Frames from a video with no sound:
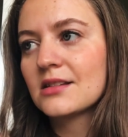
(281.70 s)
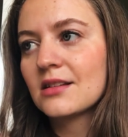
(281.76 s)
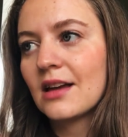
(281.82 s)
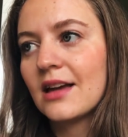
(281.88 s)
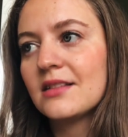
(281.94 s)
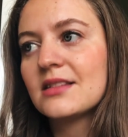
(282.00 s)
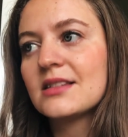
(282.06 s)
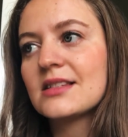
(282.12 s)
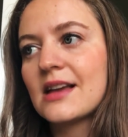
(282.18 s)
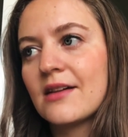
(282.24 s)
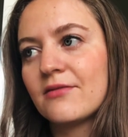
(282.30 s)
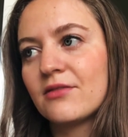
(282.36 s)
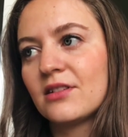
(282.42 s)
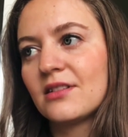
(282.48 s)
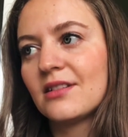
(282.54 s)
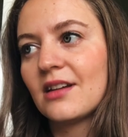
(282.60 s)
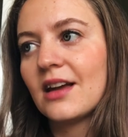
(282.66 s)
and 7
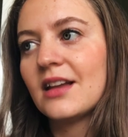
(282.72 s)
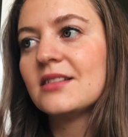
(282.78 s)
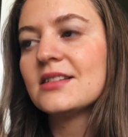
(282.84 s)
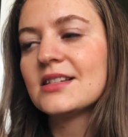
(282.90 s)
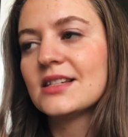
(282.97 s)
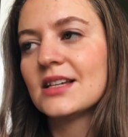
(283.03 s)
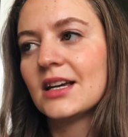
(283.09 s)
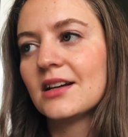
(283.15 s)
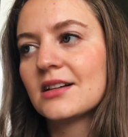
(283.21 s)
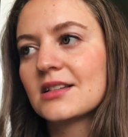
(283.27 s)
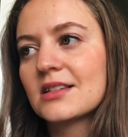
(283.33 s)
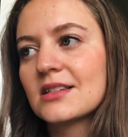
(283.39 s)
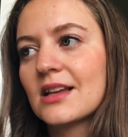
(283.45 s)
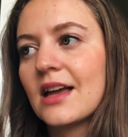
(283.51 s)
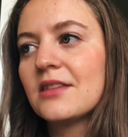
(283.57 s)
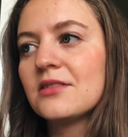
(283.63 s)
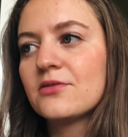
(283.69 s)
and
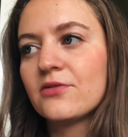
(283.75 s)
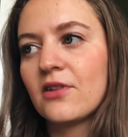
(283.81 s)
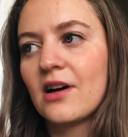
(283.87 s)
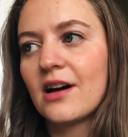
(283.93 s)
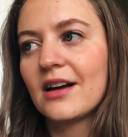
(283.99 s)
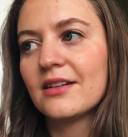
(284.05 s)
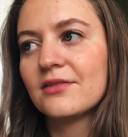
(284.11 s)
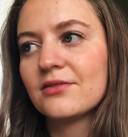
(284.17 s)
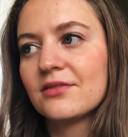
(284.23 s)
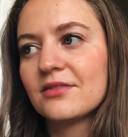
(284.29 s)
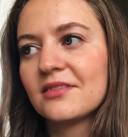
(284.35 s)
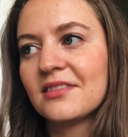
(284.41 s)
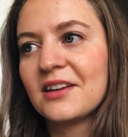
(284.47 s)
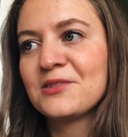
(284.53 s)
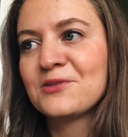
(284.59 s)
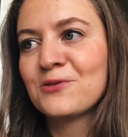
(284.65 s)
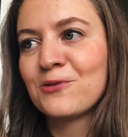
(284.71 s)
6 and 5
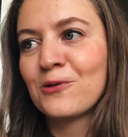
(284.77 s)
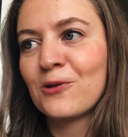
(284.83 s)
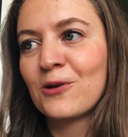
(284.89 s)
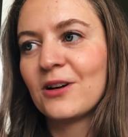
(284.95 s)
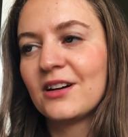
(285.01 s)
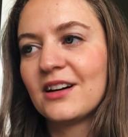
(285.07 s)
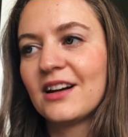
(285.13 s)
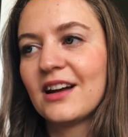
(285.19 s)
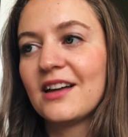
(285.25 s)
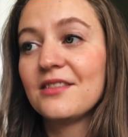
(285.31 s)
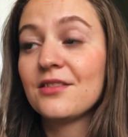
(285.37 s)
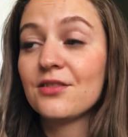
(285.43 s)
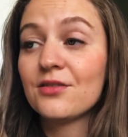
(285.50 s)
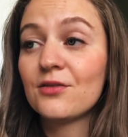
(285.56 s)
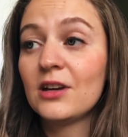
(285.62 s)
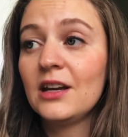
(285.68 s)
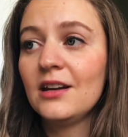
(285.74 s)
and 4 and
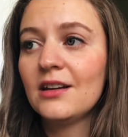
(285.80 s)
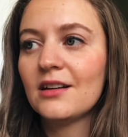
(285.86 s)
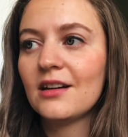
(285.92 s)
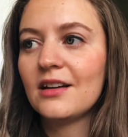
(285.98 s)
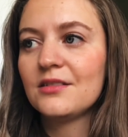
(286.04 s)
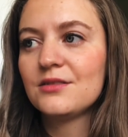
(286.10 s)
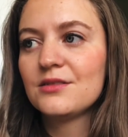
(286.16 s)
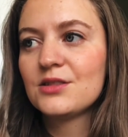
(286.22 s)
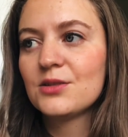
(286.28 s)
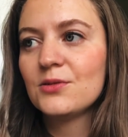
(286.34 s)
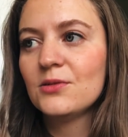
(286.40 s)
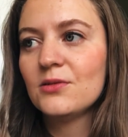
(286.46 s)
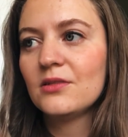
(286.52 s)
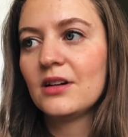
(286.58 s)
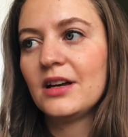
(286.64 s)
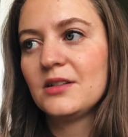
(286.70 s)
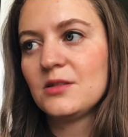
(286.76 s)
3 and 2
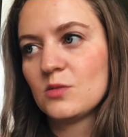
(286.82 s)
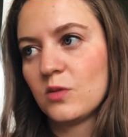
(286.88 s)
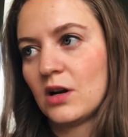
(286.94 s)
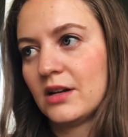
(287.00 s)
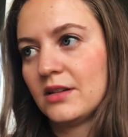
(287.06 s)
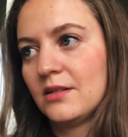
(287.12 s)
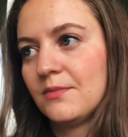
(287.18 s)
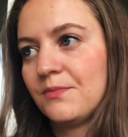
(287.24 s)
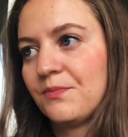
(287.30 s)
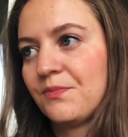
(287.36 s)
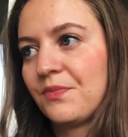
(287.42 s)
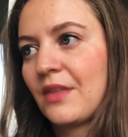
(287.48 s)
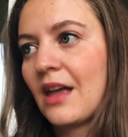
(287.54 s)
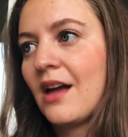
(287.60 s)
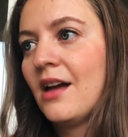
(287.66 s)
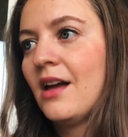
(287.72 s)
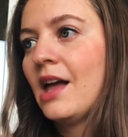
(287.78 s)
and 1.
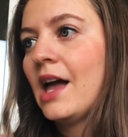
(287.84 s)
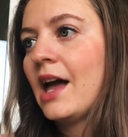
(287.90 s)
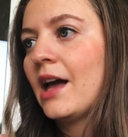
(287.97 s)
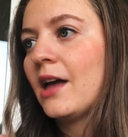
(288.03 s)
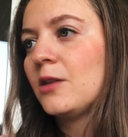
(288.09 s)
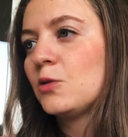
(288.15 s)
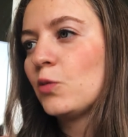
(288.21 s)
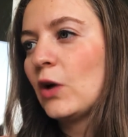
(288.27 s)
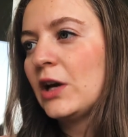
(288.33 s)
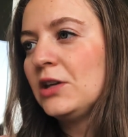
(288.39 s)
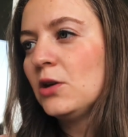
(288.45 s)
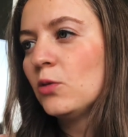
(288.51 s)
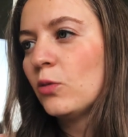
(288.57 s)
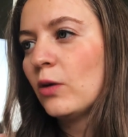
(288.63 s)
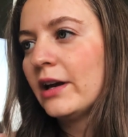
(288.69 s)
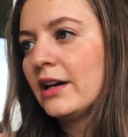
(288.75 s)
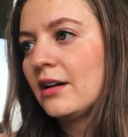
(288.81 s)
And when you
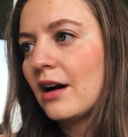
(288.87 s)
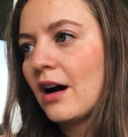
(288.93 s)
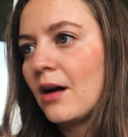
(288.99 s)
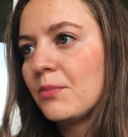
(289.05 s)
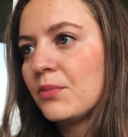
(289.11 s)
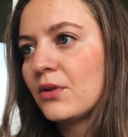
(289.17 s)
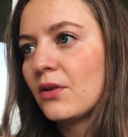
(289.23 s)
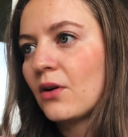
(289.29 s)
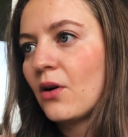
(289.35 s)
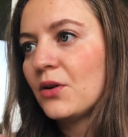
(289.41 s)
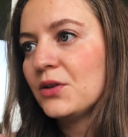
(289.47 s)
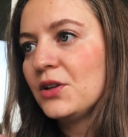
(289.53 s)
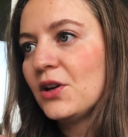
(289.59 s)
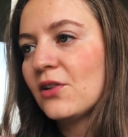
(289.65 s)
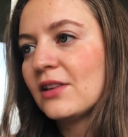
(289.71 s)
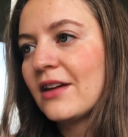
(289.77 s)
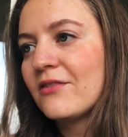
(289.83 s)
wake up on
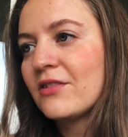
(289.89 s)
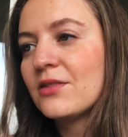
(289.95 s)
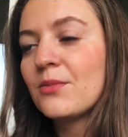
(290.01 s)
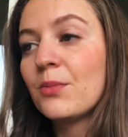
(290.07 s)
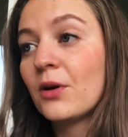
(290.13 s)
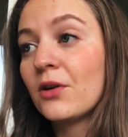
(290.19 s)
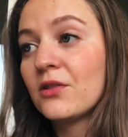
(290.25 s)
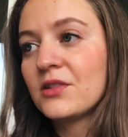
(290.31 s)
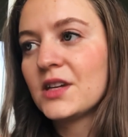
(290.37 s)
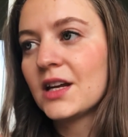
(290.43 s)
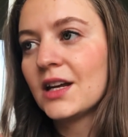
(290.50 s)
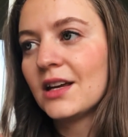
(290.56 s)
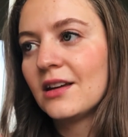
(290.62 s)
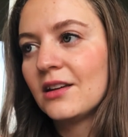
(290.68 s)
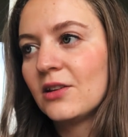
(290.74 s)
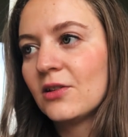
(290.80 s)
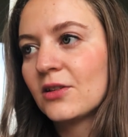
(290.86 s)
your 11th
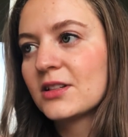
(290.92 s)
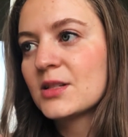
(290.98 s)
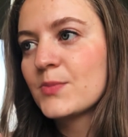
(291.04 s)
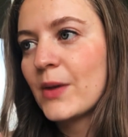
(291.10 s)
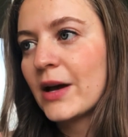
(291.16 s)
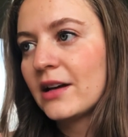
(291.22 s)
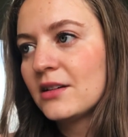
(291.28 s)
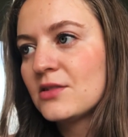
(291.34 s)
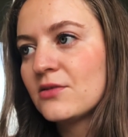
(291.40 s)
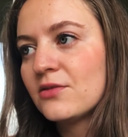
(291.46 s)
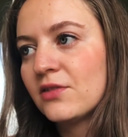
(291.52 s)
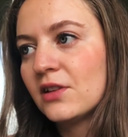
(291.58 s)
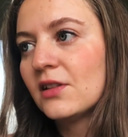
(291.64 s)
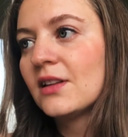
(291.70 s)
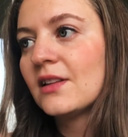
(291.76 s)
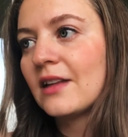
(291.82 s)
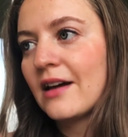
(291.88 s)
birthday, you expect to
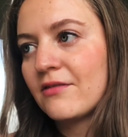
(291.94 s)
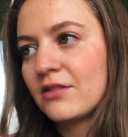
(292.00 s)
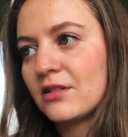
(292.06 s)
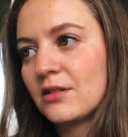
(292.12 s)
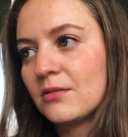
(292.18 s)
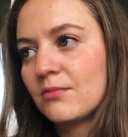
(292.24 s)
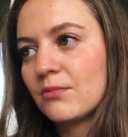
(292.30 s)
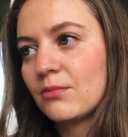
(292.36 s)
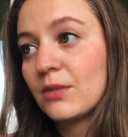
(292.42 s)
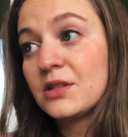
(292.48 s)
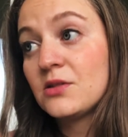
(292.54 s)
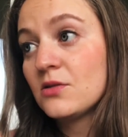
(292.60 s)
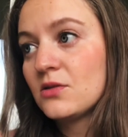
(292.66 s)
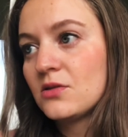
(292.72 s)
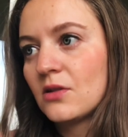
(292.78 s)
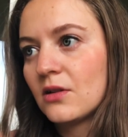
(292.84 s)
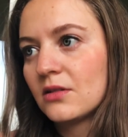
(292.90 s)
feel 11, but
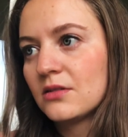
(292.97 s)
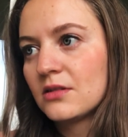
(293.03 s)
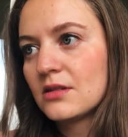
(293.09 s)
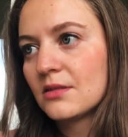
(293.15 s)
you don't.